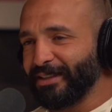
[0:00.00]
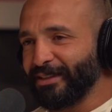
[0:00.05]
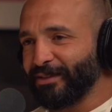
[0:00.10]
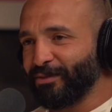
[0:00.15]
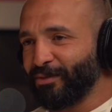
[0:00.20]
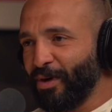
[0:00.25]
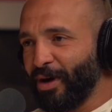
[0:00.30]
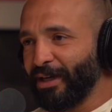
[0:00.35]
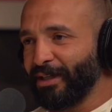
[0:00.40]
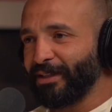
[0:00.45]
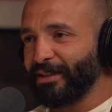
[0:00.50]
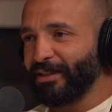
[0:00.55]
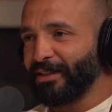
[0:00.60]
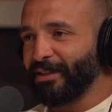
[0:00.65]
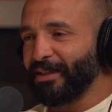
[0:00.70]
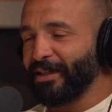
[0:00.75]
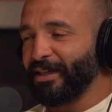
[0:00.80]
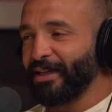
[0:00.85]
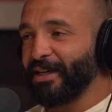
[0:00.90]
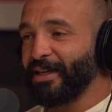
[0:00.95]
right?
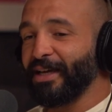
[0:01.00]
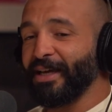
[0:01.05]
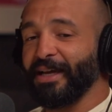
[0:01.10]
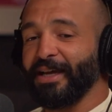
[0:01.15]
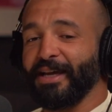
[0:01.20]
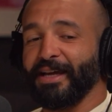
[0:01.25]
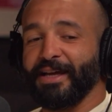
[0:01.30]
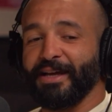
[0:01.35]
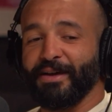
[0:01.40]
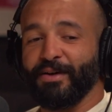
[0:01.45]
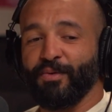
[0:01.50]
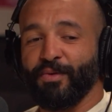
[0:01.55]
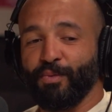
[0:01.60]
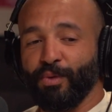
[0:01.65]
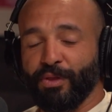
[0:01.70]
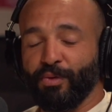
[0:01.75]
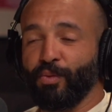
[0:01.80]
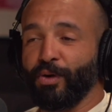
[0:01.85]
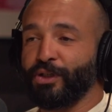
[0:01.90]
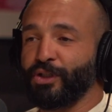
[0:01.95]

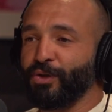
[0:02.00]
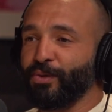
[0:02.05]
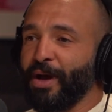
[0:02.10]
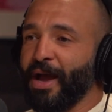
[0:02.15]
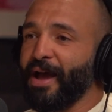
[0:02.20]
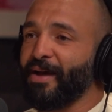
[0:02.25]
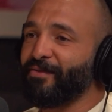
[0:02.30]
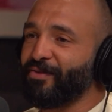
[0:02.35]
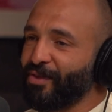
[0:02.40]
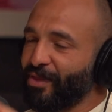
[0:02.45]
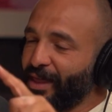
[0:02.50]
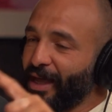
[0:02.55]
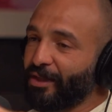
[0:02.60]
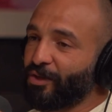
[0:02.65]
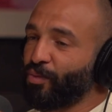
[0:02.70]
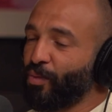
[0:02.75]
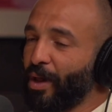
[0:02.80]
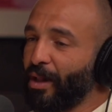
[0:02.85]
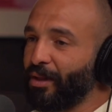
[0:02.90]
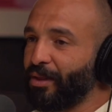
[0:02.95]
With what you have, that's
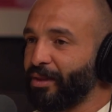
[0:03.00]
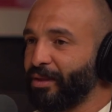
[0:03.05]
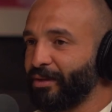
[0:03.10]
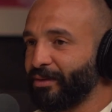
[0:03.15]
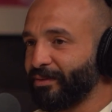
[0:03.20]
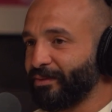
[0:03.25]
wealth.